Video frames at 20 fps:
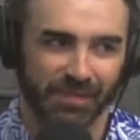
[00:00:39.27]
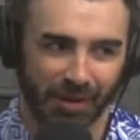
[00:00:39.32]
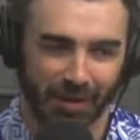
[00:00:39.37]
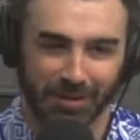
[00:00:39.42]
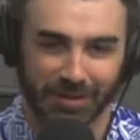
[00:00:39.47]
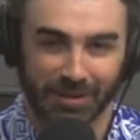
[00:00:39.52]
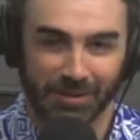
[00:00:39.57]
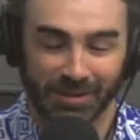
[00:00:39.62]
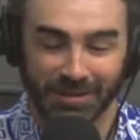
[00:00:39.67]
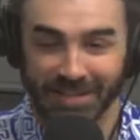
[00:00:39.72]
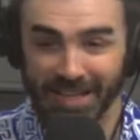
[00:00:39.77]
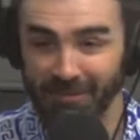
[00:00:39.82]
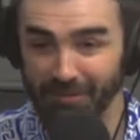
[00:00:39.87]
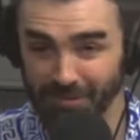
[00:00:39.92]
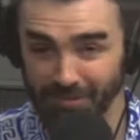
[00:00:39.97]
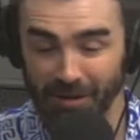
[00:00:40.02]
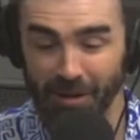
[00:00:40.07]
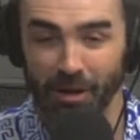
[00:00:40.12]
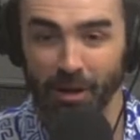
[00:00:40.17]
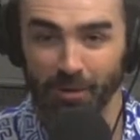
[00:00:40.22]
are doing that
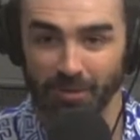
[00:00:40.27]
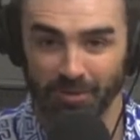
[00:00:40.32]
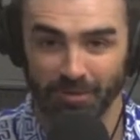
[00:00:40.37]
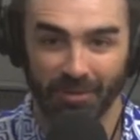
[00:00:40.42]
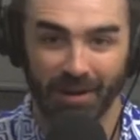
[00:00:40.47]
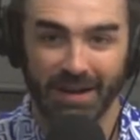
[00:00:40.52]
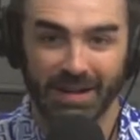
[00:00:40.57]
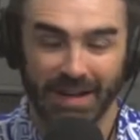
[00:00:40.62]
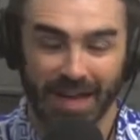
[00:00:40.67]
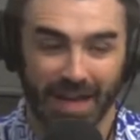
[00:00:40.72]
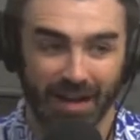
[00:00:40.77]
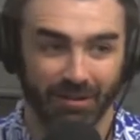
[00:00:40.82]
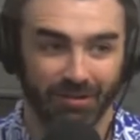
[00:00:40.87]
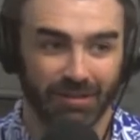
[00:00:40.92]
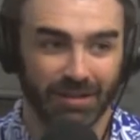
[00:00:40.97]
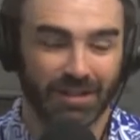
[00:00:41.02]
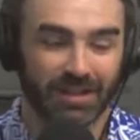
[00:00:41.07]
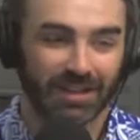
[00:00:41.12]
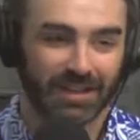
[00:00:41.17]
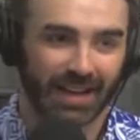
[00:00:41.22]
with Mahomes right
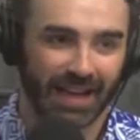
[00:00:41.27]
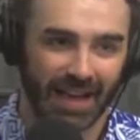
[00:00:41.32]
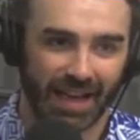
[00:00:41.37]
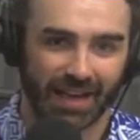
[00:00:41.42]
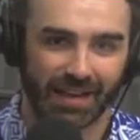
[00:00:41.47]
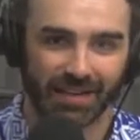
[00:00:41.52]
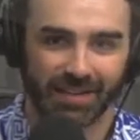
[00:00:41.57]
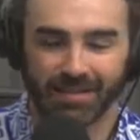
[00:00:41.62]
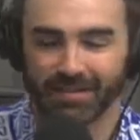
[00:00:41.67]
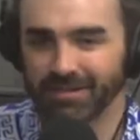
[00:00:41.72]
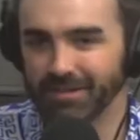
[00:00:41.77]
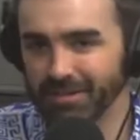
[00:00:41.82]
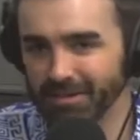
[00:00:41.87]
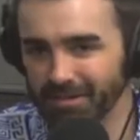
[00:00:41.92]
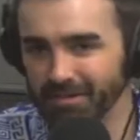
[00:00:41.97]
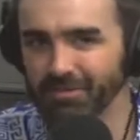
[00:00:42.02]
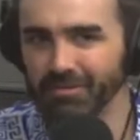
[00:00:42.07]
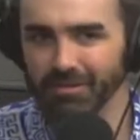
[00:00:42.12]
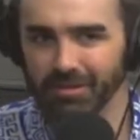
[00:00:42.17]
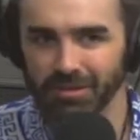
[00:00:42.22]
now, and
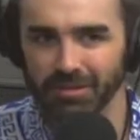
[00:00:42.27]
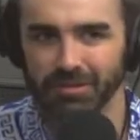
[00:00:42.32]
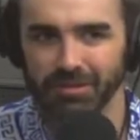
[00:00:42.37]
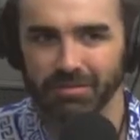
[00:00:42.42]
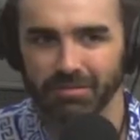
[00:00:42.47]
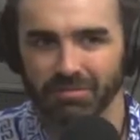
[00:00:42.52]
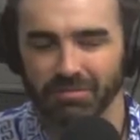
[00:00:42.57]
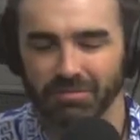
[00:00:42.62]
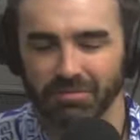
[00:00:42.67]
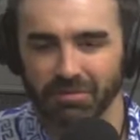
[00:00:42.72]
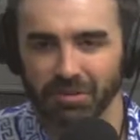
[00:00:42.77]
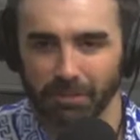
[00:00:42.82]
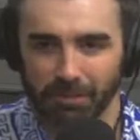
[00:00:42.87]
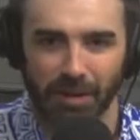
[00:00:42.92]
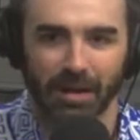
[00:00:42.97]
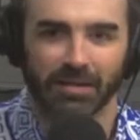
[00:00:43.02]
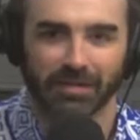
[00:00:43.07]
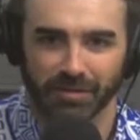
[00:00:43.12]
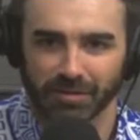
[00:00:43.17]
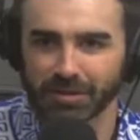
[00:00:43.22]
the
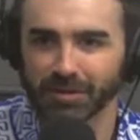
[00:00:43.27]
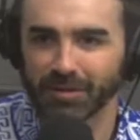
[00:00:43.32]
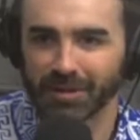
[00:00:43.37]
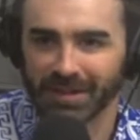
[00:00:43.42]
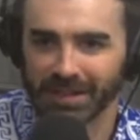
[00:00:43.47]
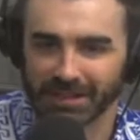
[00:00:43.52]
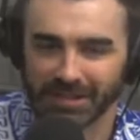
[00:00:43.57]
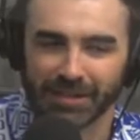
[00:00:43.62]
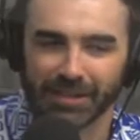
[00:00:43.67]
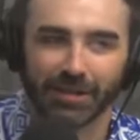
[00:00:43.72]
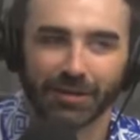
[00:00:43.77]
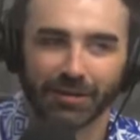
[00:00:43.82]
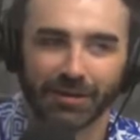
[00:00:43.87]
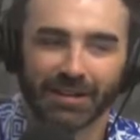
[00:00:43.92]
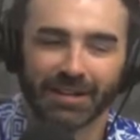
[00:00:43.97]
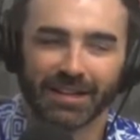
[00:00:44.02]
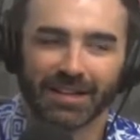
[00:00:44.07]
Bucks are doing it too.